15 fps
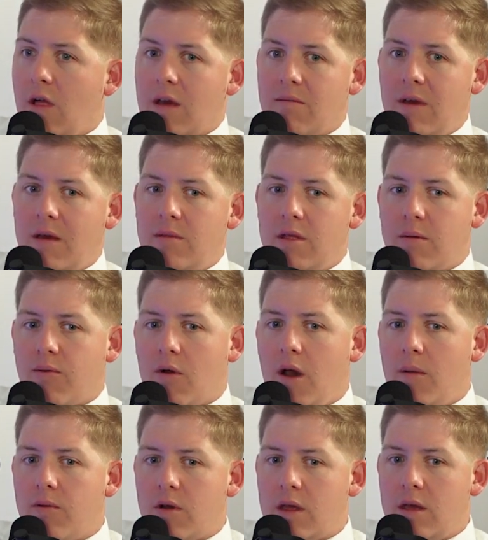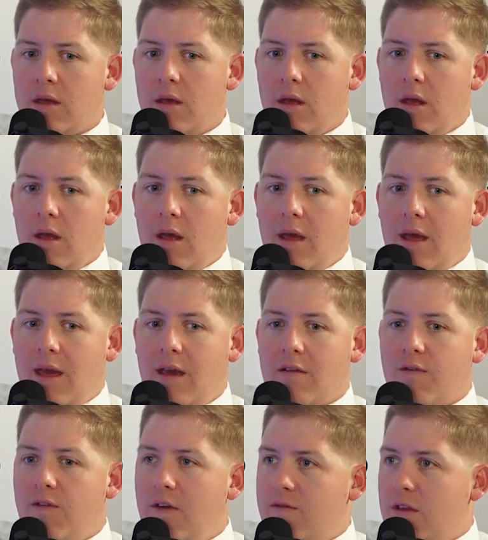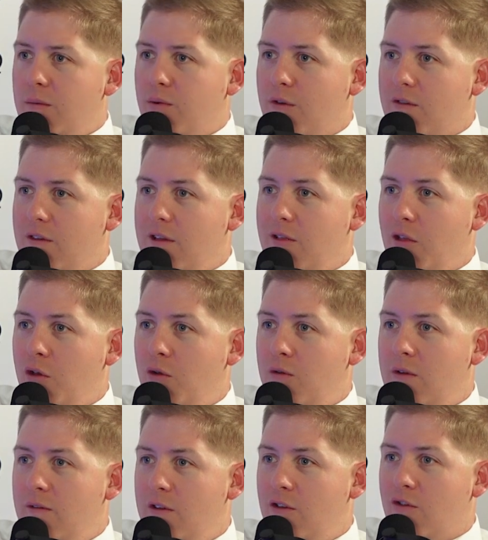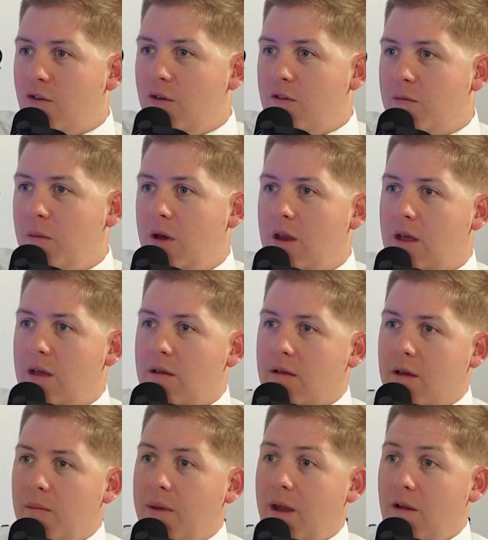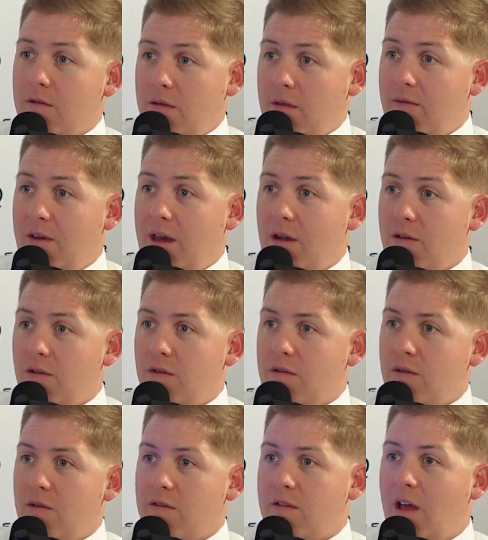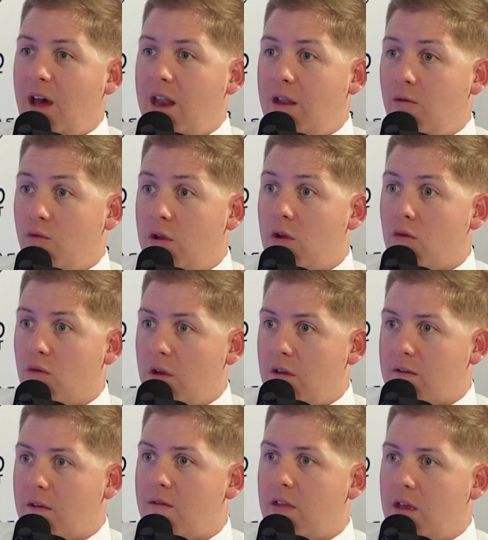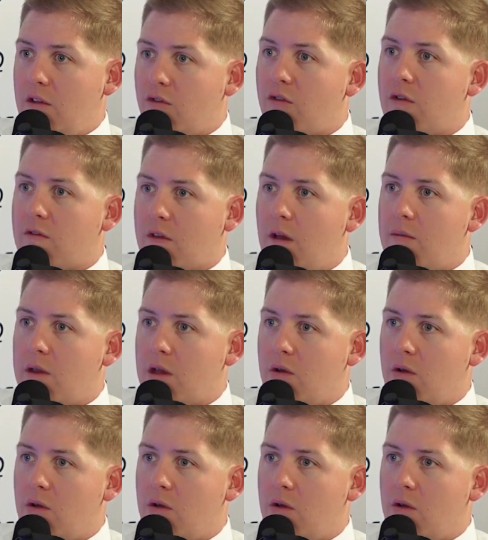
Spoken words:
Like maybe the property has 50% loan of insurance money compared to the value, so it's not at real risk of the insurance company